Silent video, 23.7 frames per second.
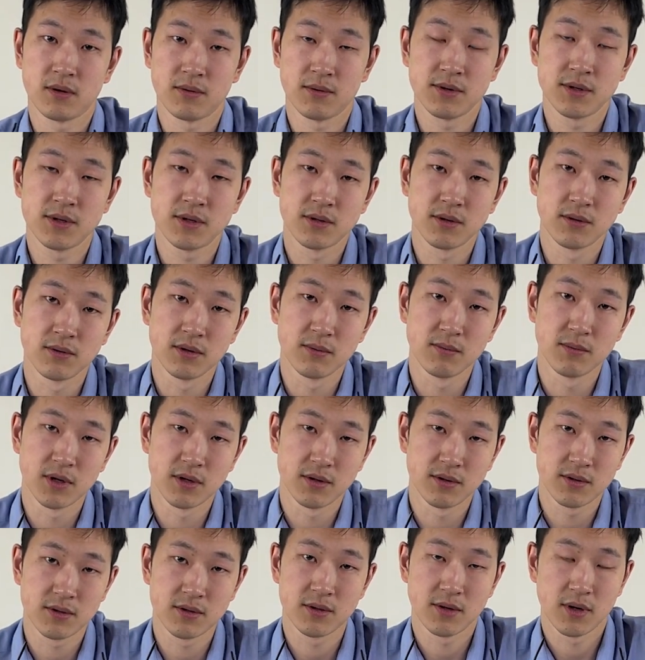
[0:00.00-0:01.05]
still
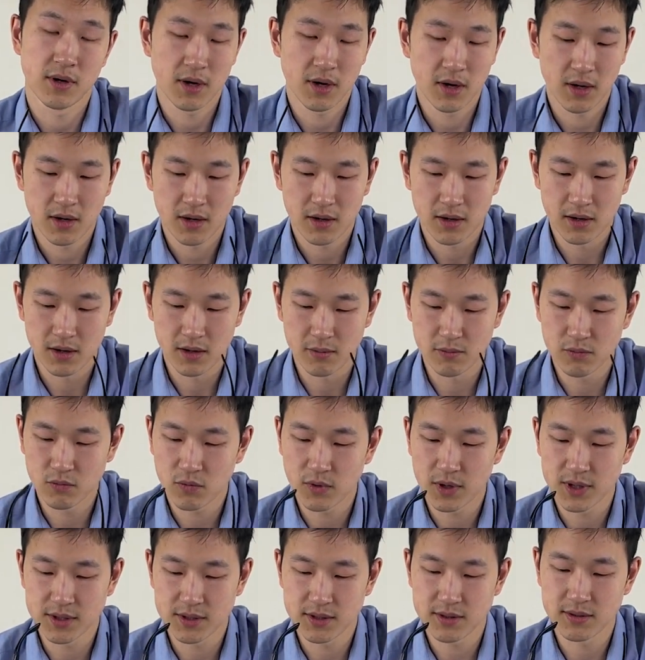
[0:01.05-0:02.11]
image
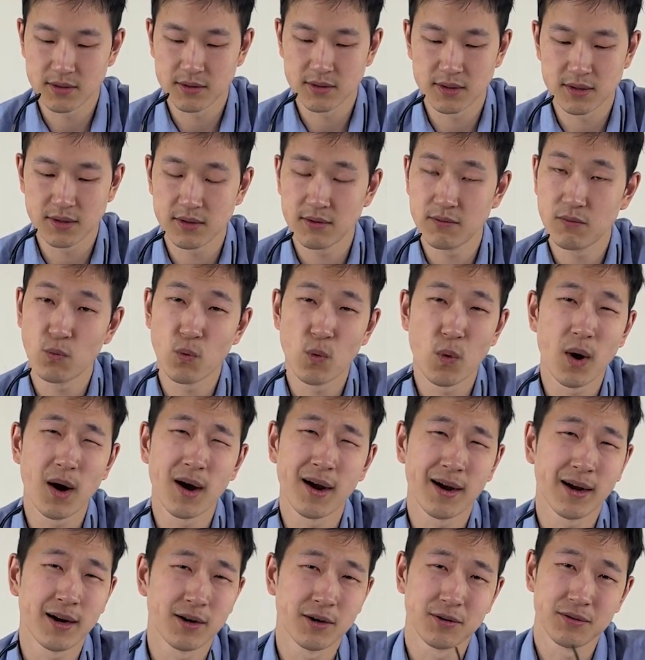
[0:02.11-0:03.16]
once in a
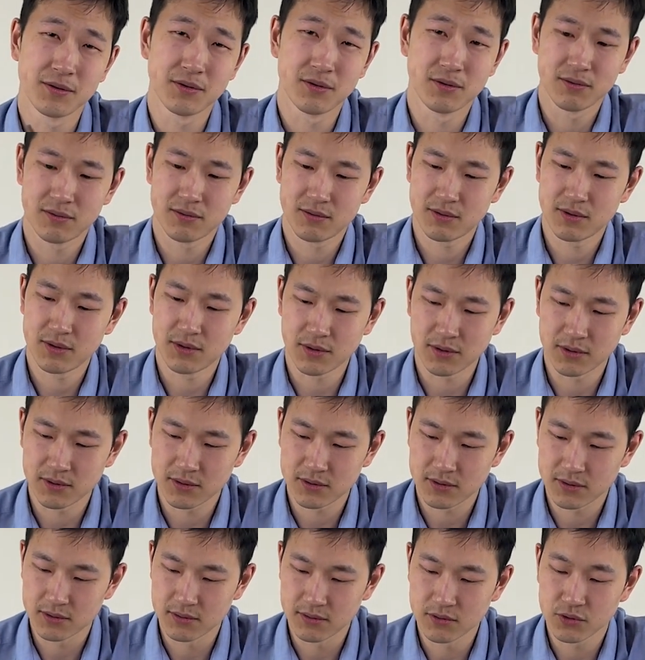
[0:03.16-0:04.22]
while, you're not going
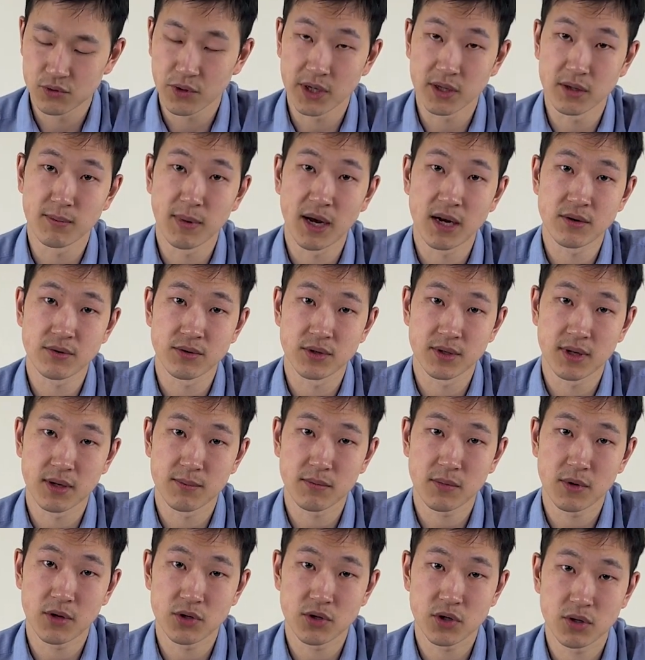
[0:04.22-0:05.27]
to drain the battery that
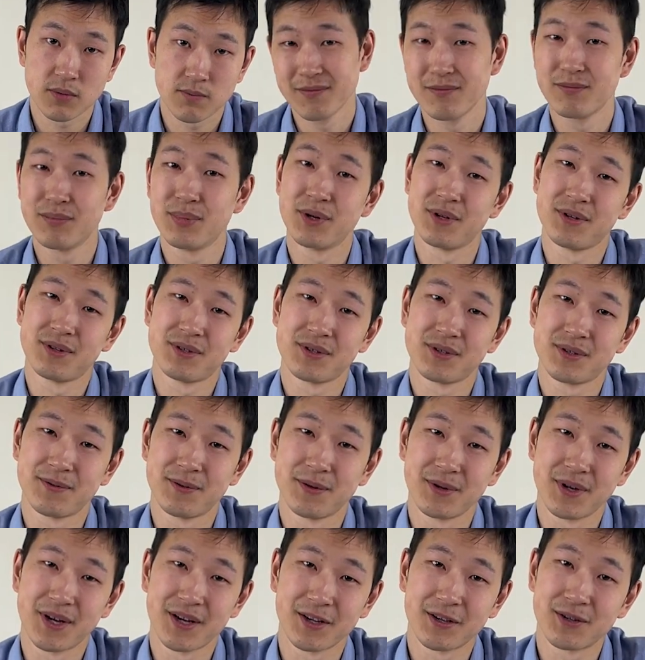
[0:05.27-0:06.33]
much, but I just feel
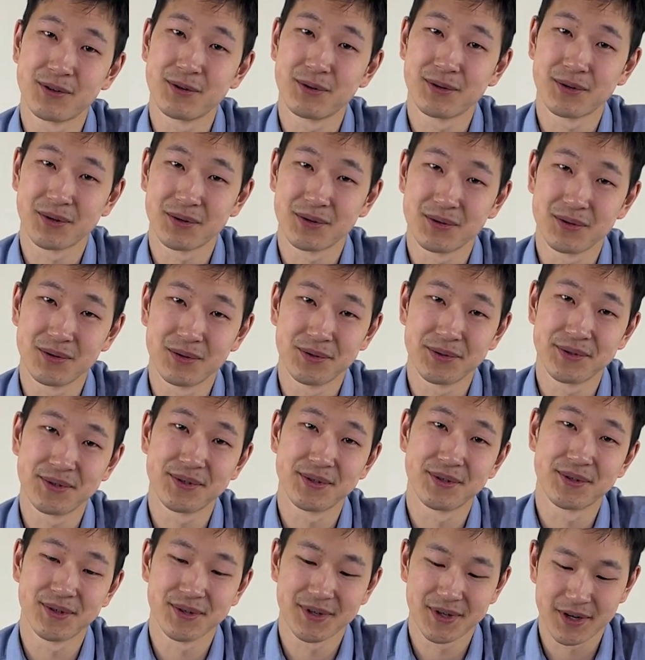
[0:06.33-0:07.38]
like you're going to use
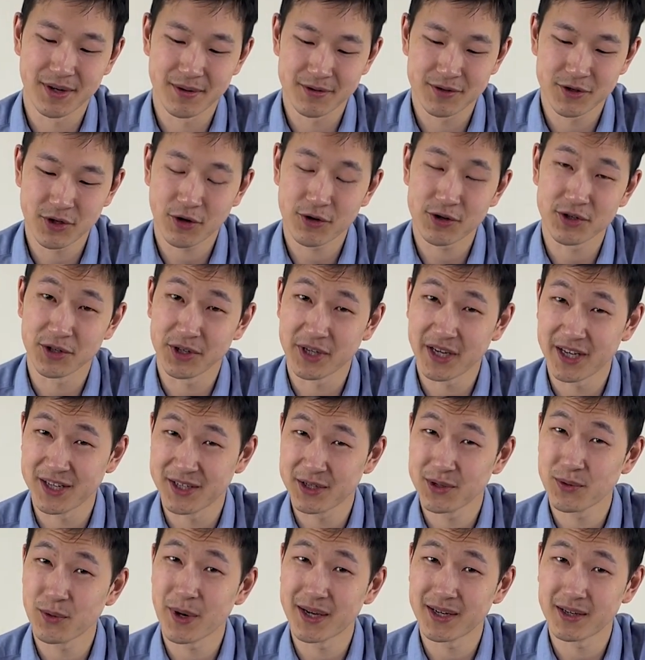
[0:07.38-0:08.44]
the charging case
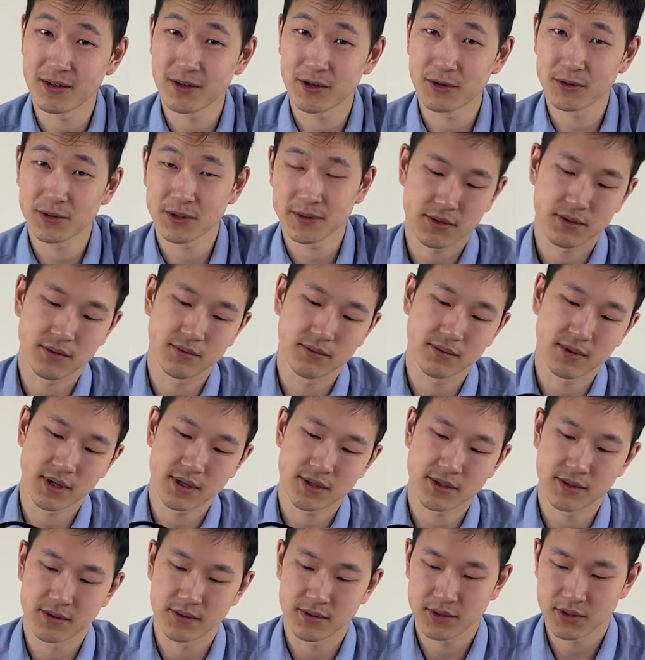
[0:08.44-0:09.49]
quite a lot. So
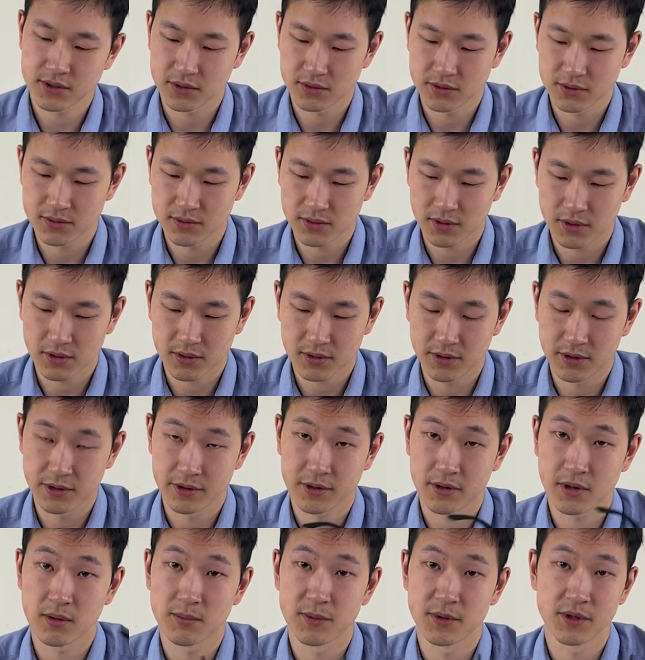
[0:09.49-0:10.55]
that's in addition to our earlier
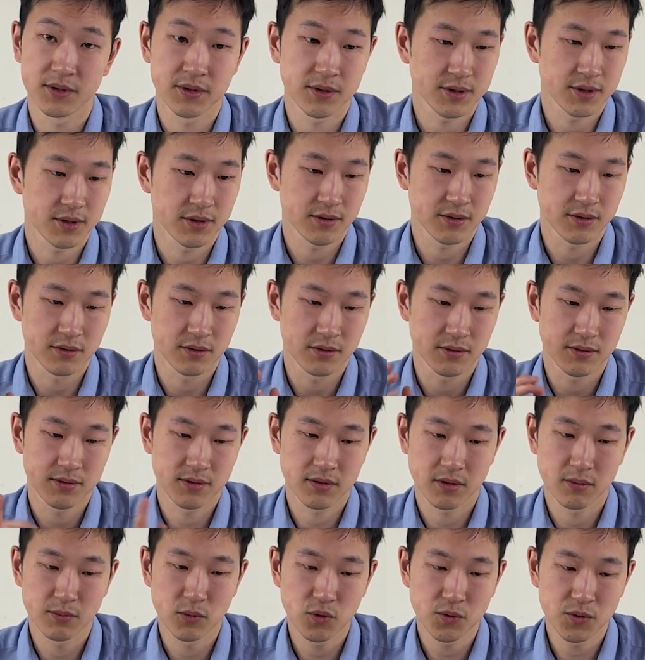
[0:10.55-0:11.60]
comments. So
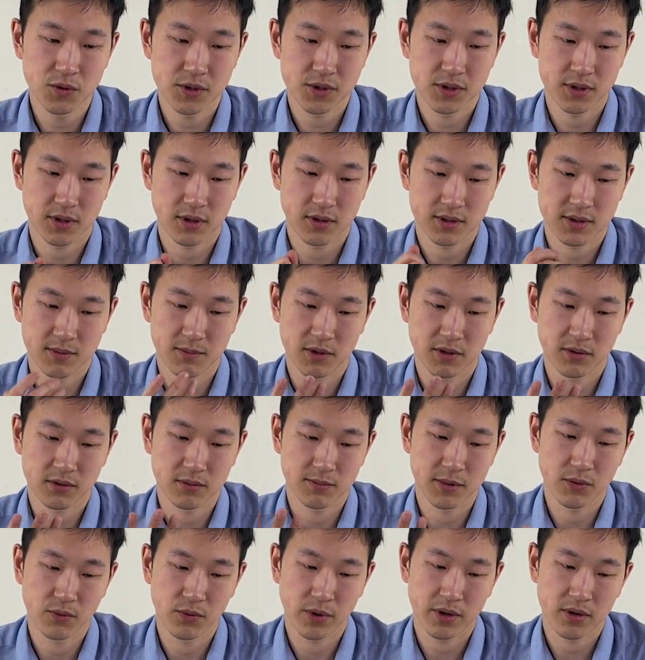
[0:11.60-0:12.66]
thermals, something to
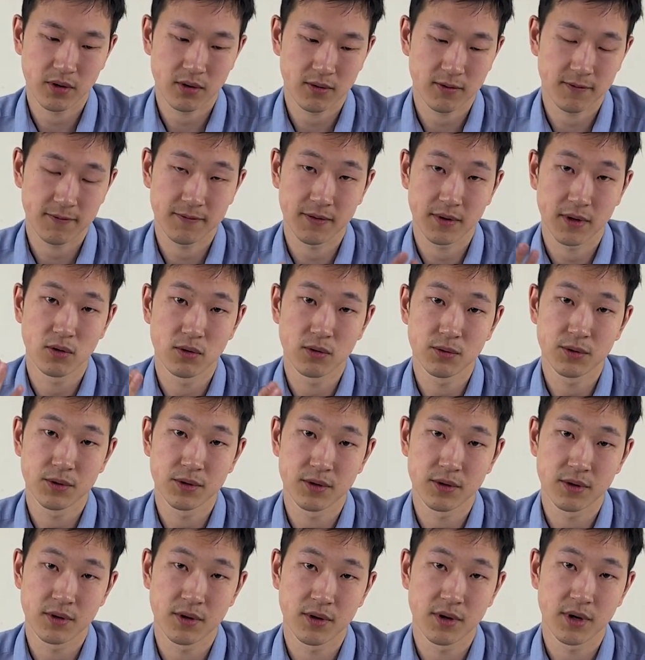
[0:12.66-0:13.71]
be aware of.
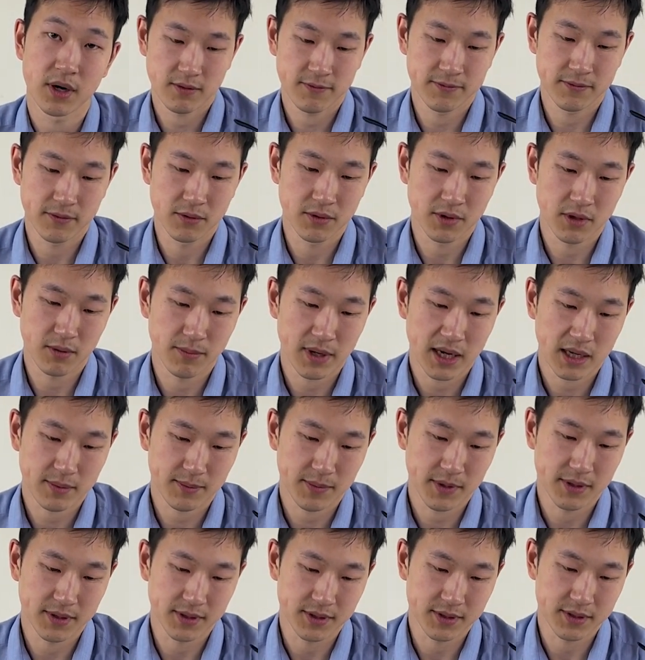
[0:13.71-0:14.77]
Older phone
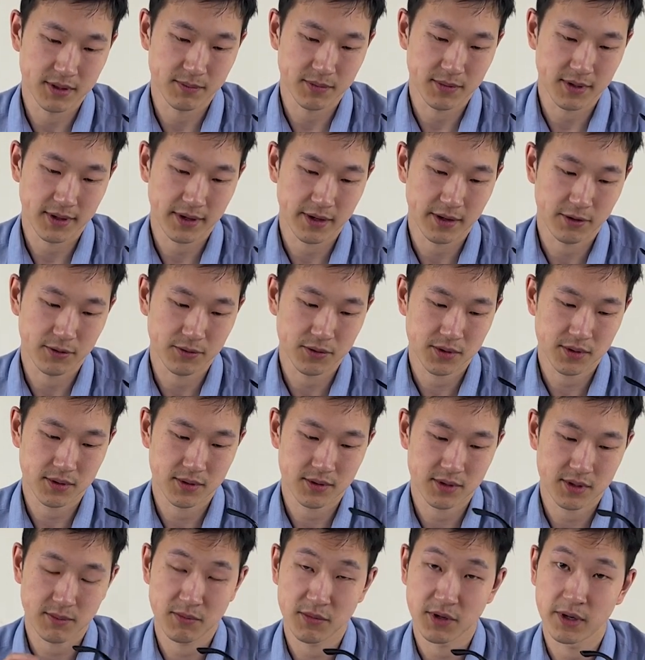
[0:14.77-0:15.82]
compatibility, something else.
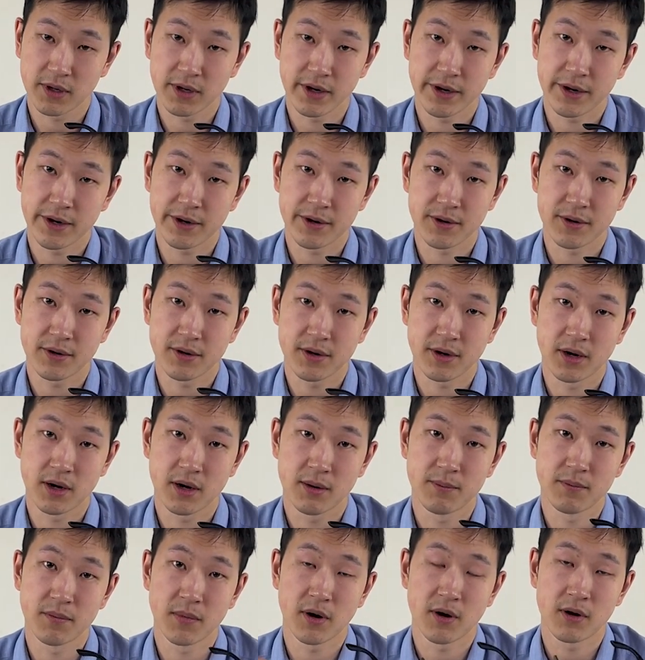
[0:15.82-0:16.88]
Some glare
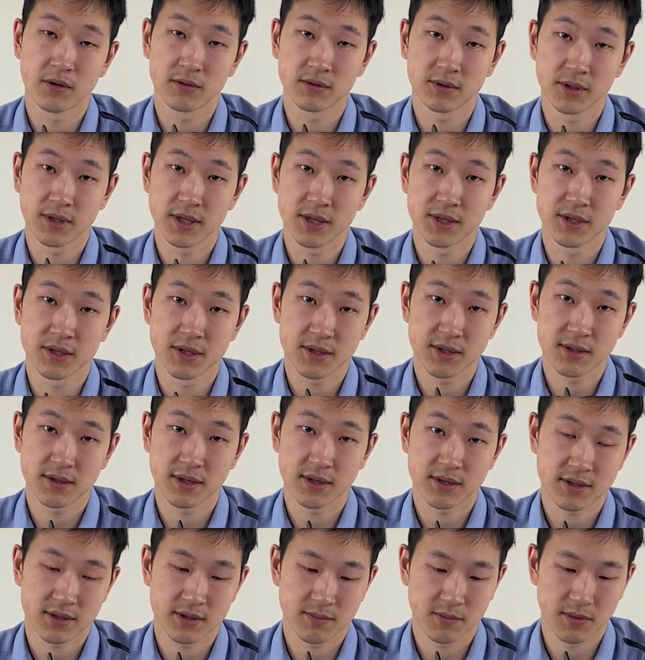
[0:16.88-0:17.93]
on the lens,
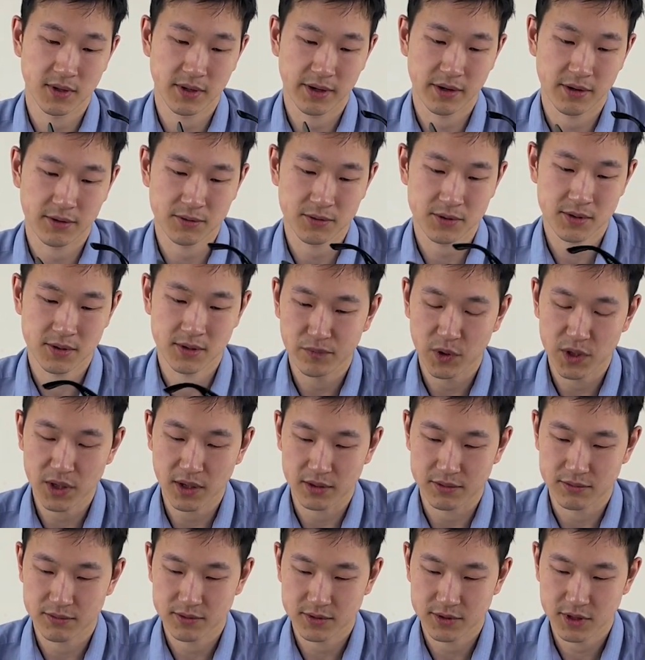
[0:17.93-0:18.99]
that's something else. But
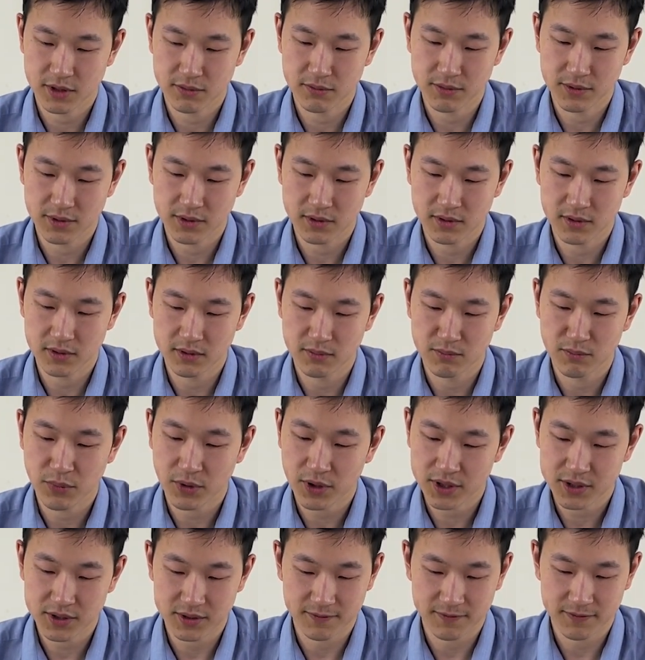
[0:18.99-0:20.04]
yeah, generally
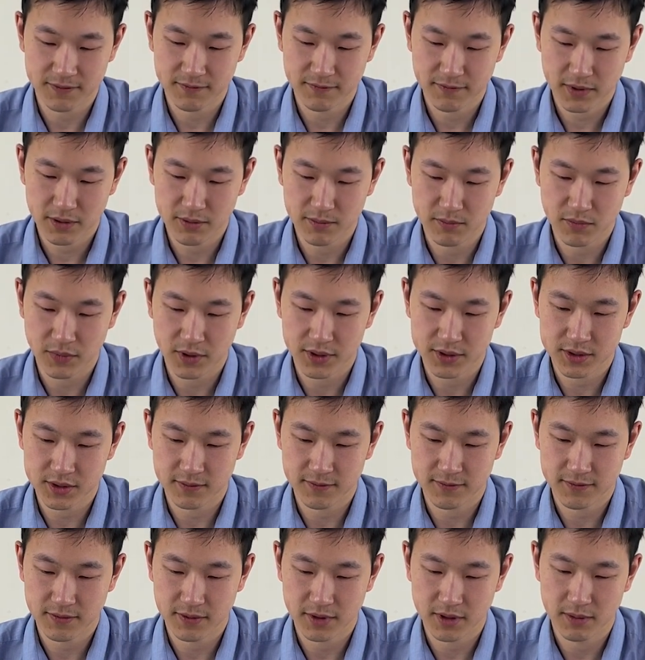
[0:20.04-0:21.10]
impressive, very
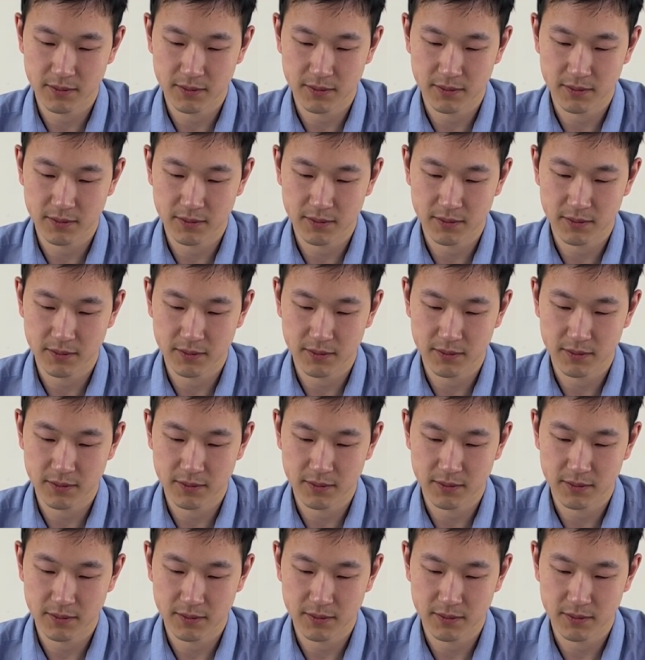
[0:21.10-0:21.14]
impressive.